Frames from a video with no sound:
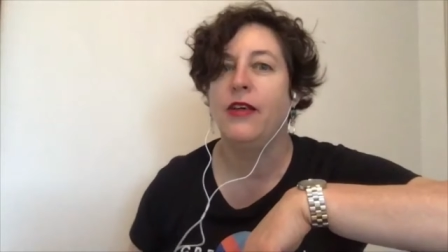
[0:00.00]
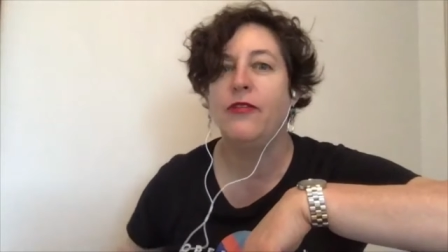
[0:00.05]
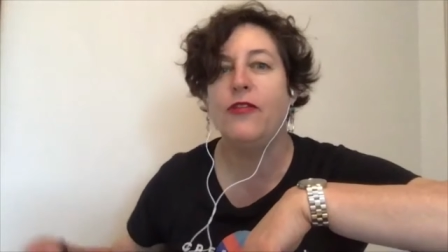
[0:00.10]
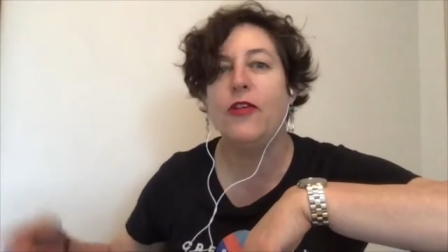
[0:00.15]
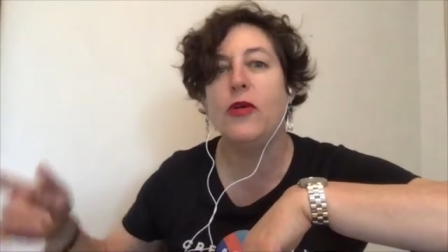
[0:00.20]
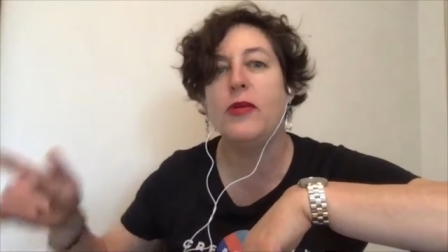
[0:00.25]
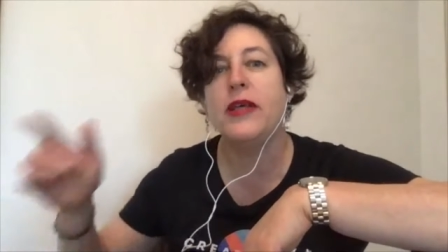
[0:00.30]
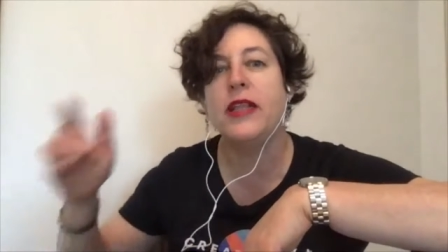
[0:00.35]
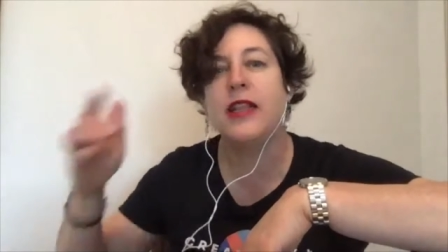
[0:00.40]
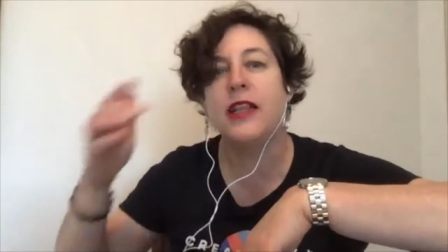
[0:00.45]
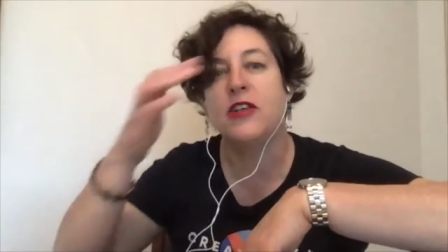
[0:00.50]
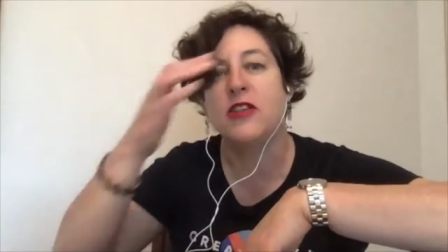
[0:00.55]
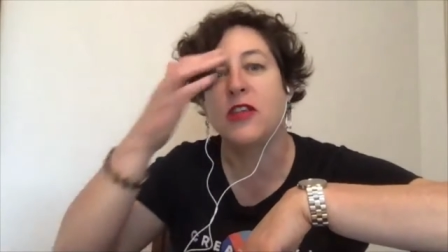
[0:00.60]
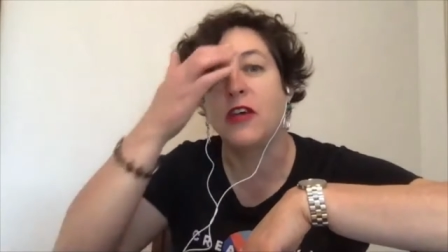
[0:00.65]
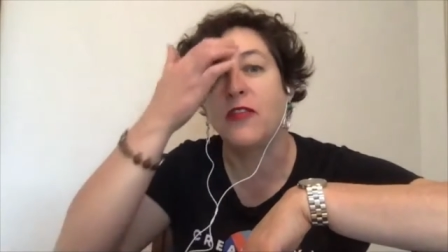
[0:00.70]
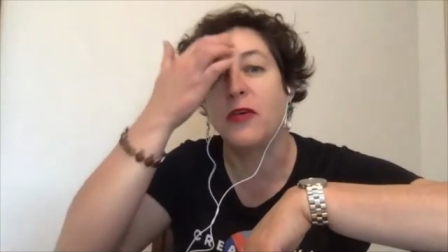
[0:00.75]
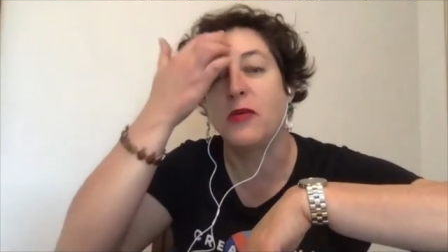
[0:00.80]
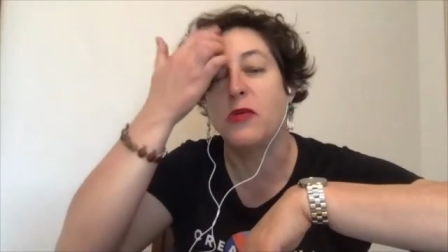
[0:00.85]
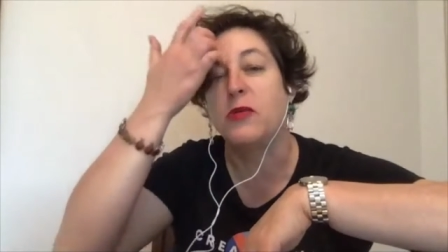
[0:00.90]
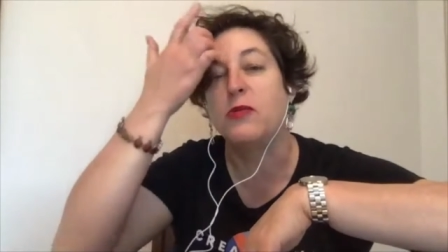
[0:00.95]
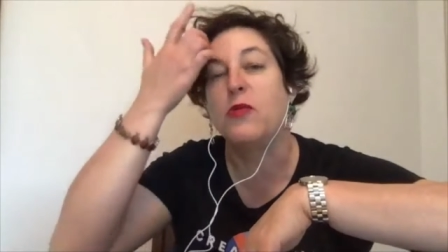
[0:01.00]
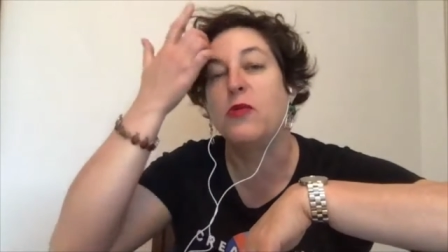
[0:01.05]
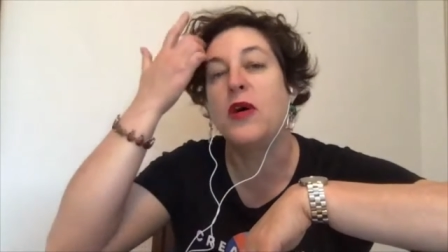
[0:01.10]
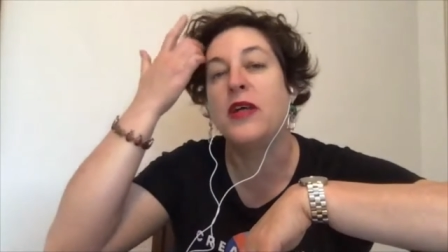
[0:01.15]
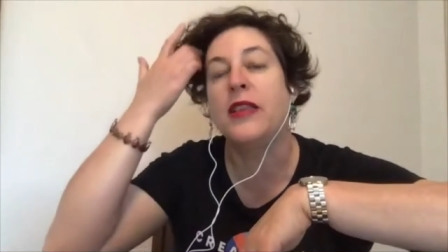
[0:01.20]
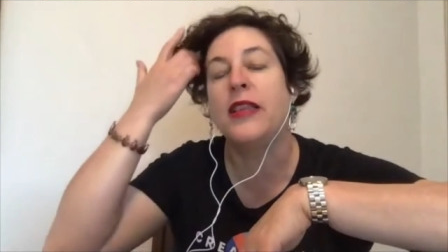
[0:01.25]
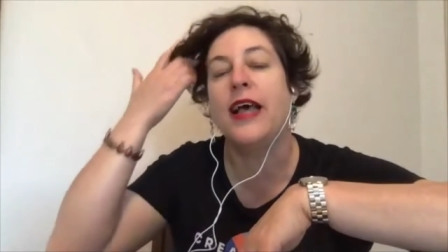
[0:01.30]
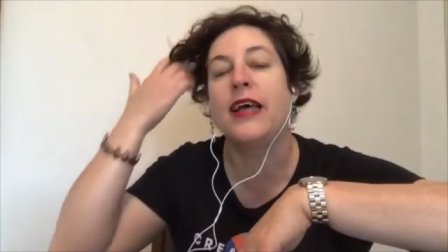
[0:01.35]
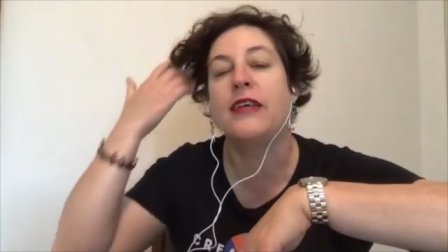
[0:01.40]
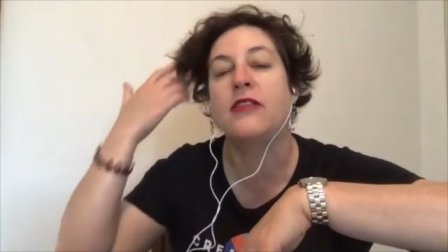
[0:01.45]
before we close off, I want
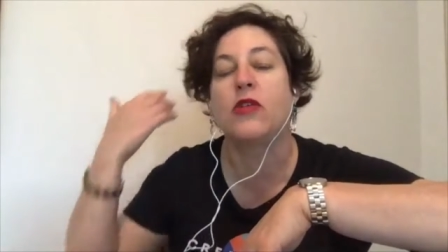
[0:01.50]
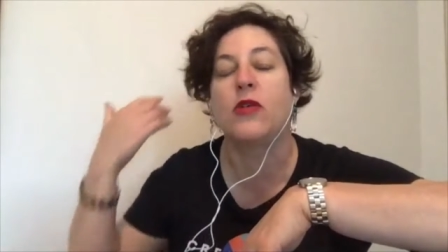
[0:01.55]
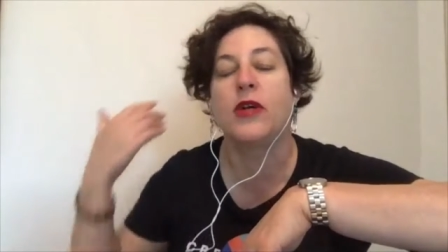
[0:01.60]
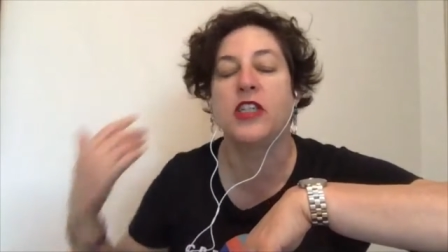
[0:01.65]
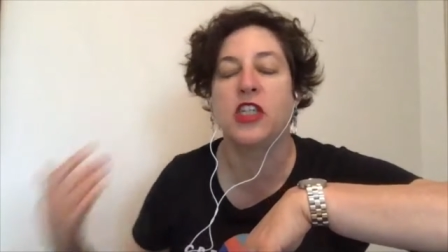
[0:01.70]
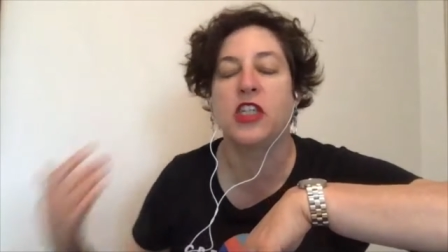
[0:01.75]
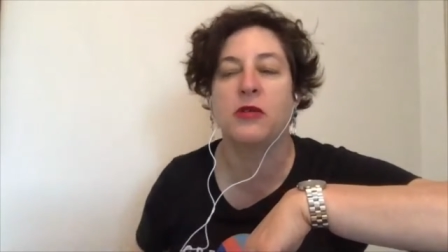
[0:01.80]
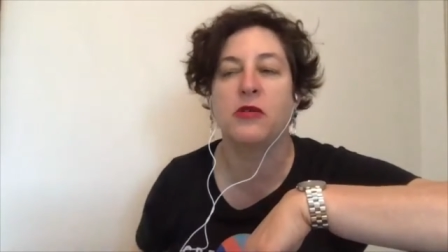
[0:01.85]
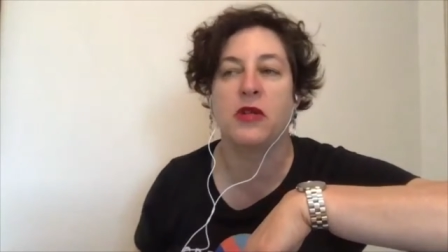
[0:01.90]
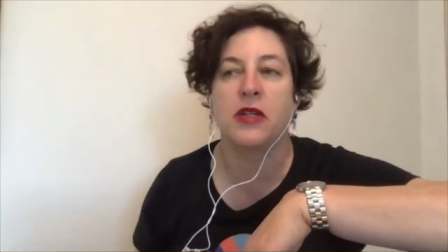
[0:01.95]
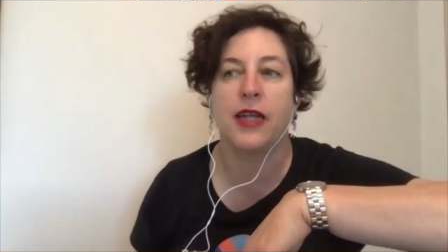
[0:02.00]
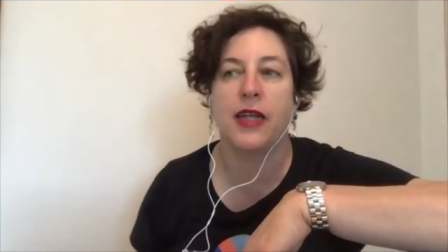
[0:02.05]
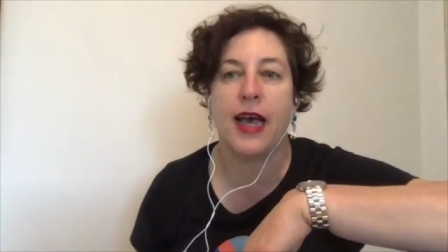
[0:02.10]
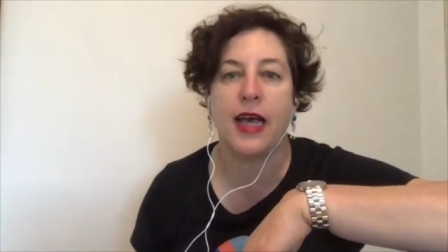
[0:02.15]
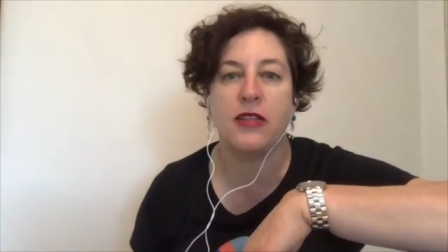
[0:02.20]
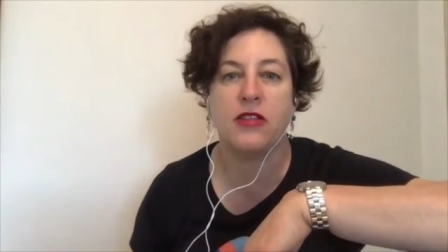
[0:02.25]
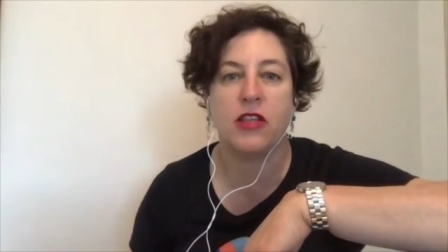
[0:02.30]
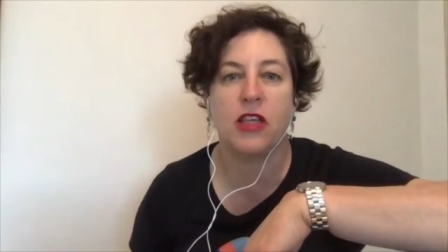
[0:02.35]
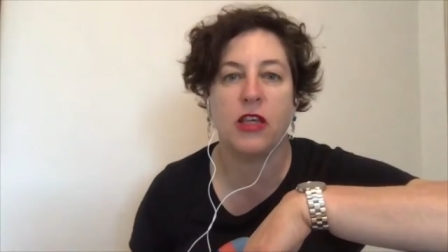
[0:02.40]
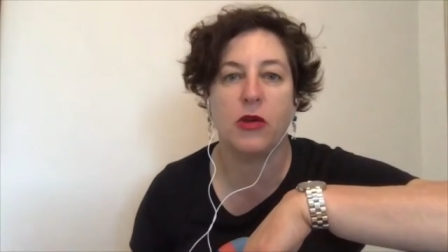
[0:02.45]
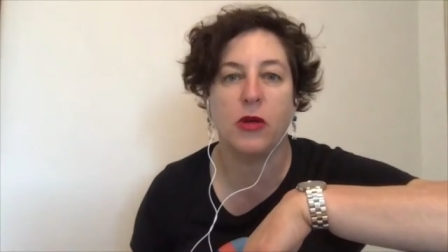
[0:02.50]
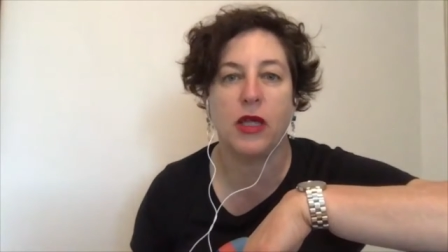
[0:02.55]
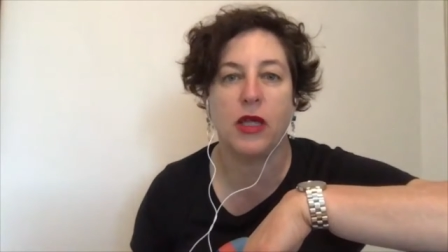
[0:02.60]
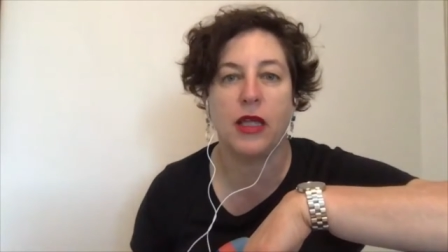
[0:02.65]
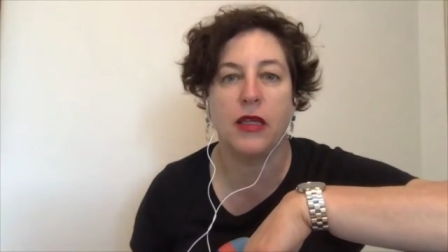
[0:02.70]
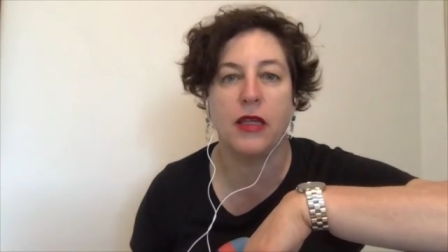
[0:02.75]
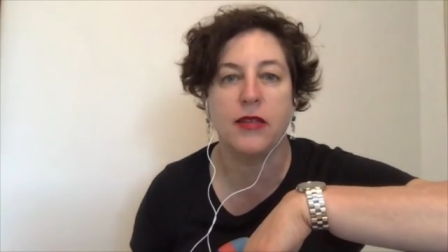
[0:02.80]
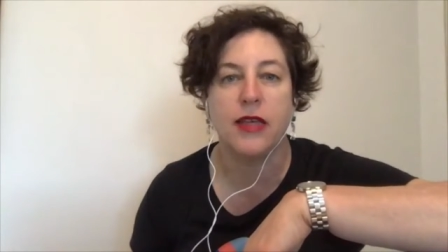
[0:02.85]
one last question I wanted to ask you is,